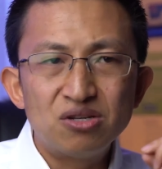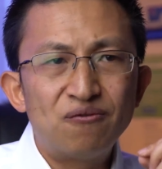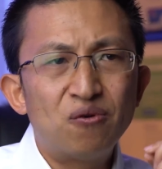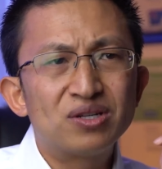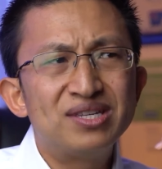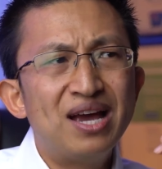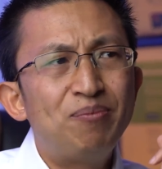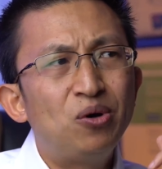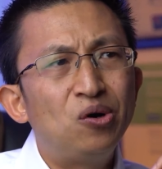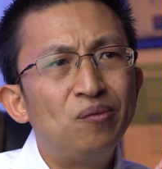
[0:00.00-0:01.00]
So for
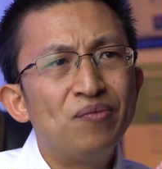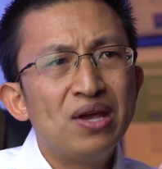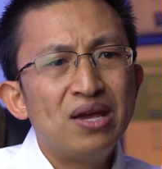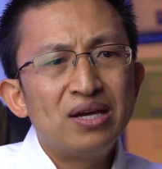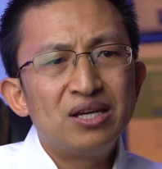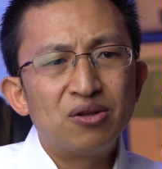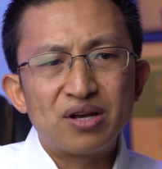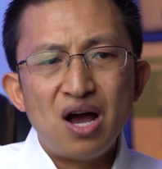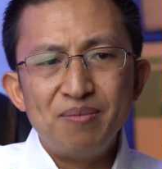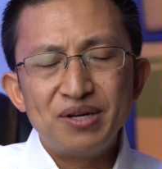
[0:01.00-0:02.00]
example,
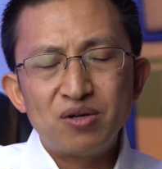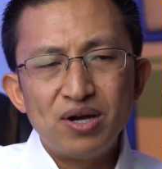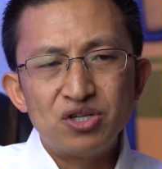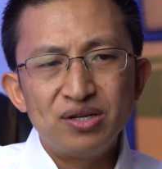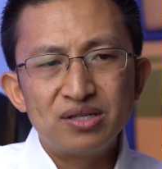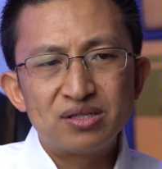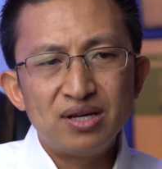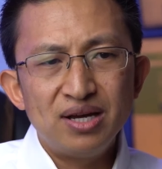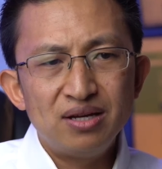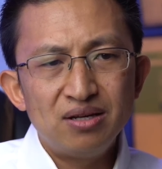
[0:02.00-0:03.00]
the common question is,
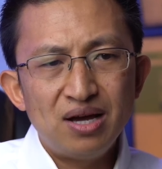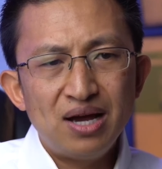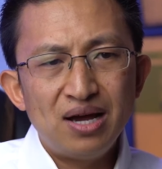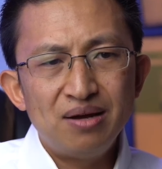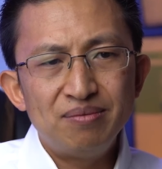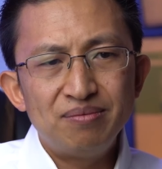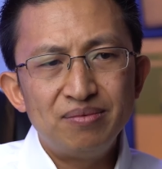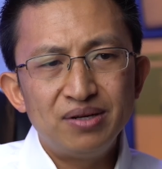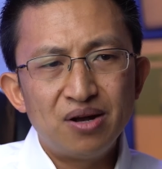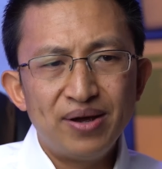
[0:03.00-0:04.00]

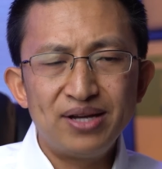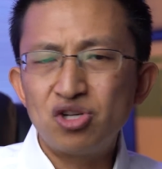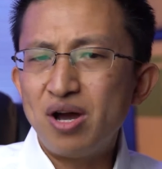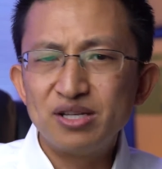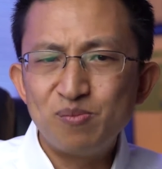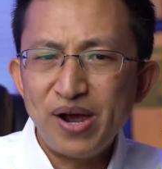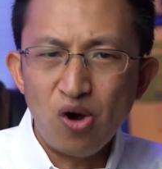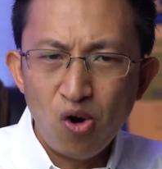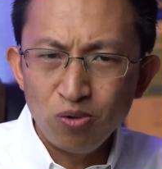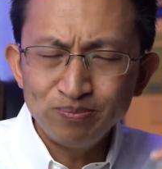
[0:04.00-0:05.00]
hey John, is my
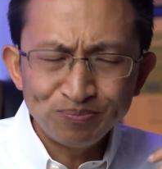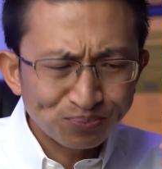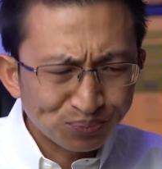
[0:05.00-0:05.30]
home